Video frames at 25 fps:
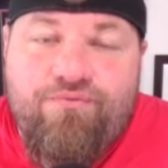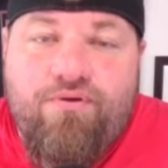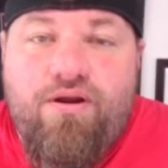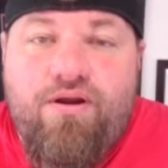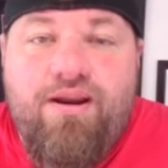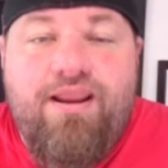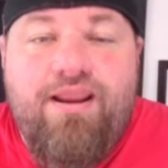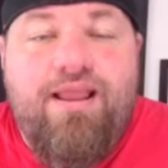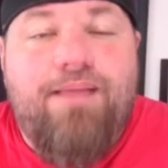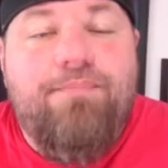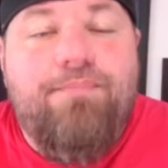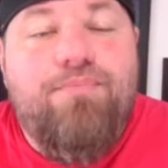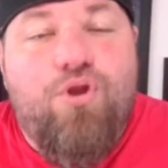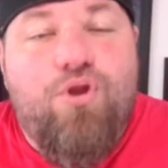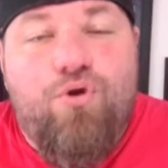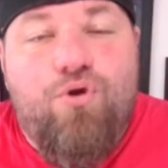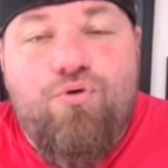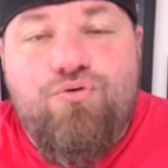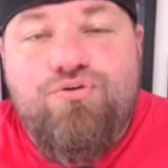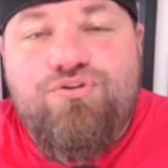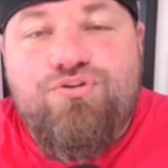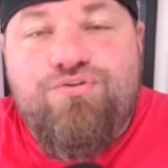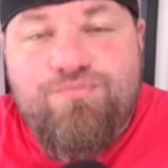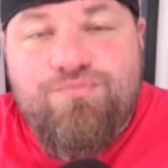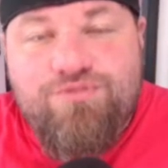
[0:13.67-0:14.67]
All right, I'm
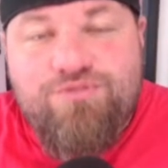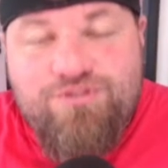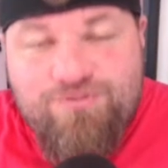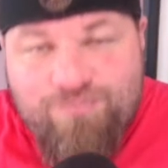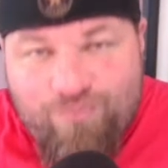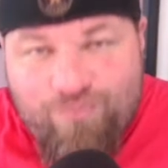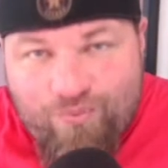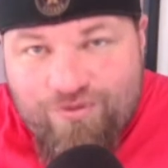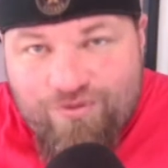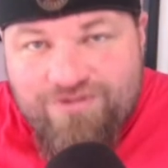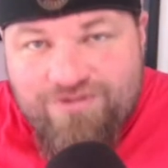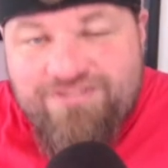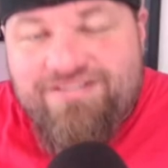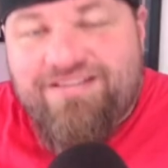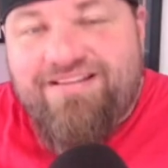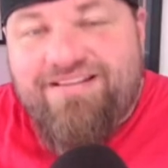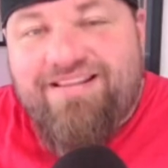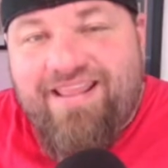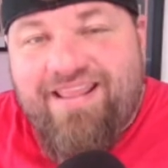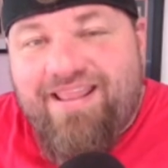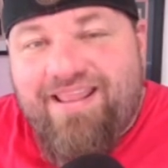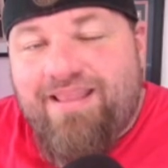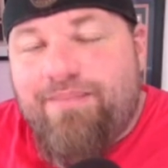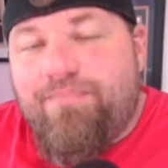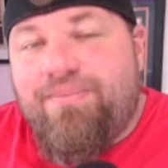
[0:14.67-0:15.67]
Coach from Sports
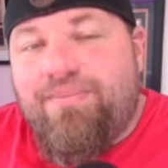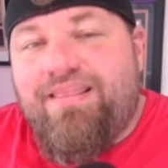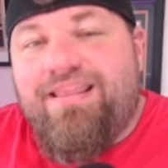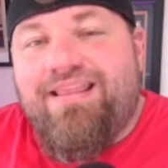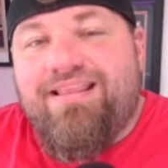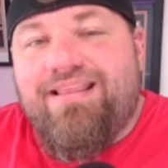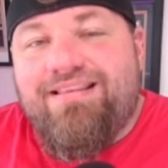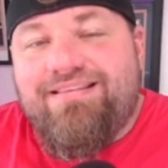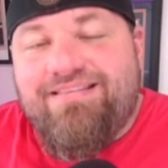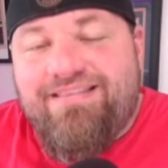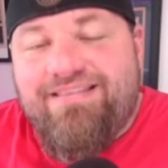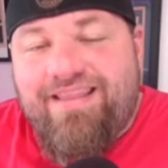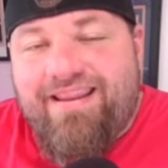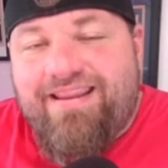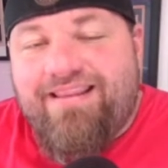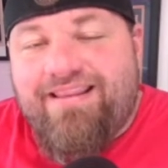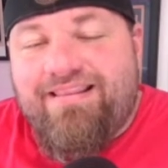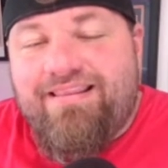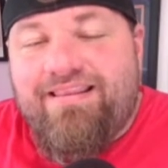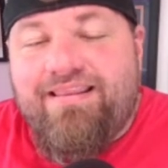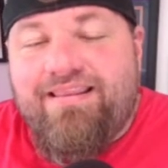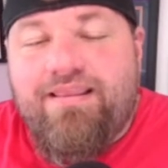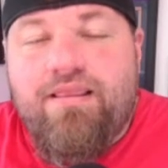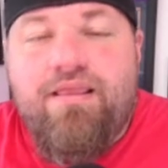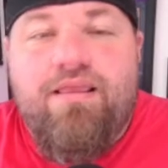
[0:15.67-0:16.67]
Gambling
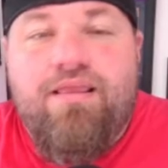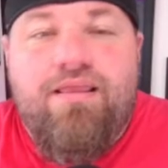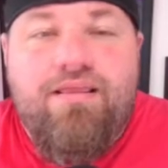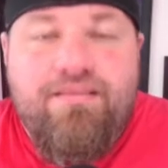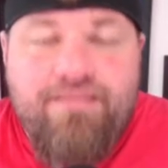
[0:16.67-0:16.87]
Daily.